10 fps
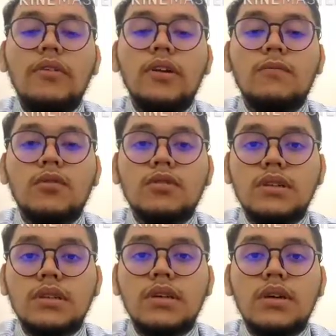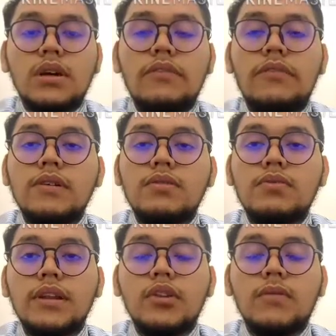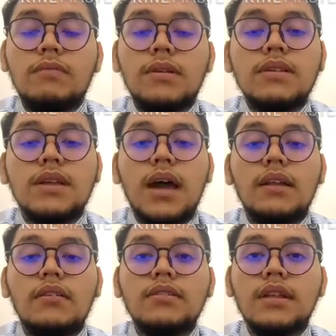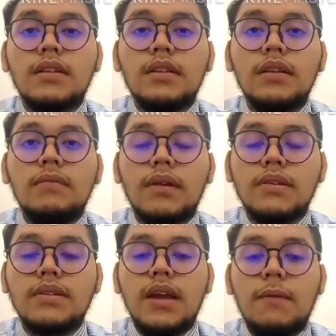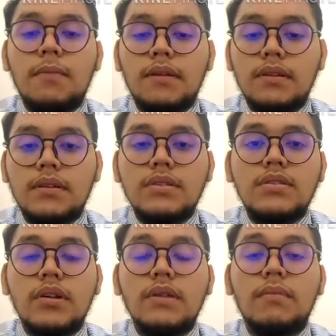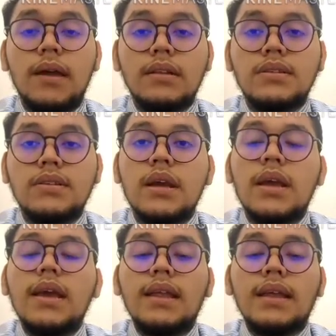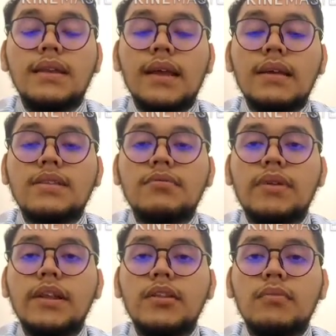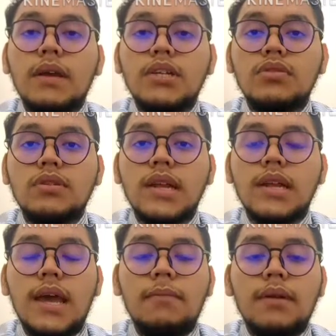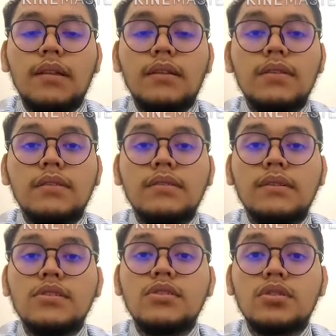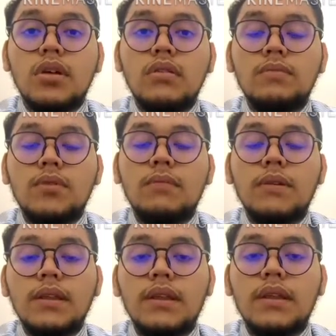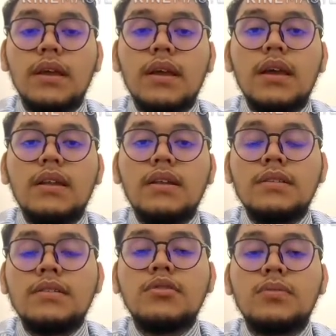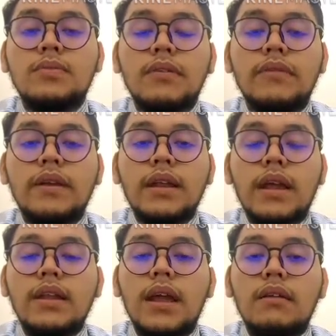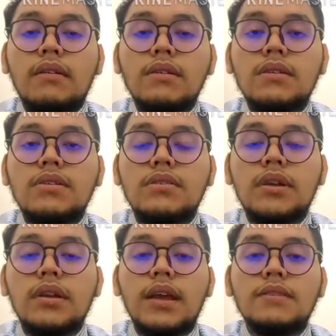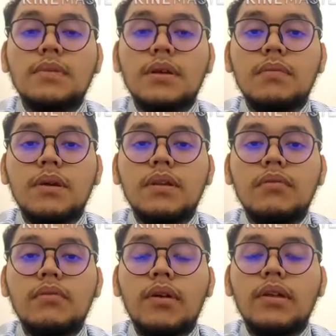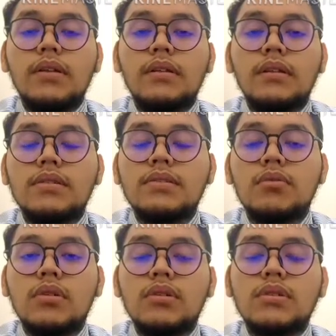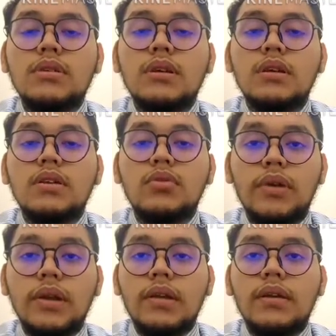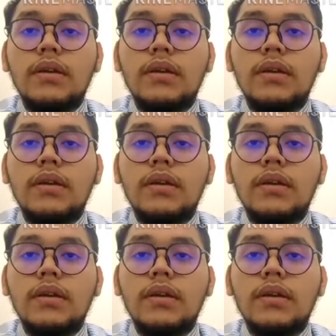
for the procedure, first we need to place the hydrostatic pressure apparatus on the bench, and next we need to make sure that the apparatus is installed properly. This is to prevent any errors during the experiment when this was doing.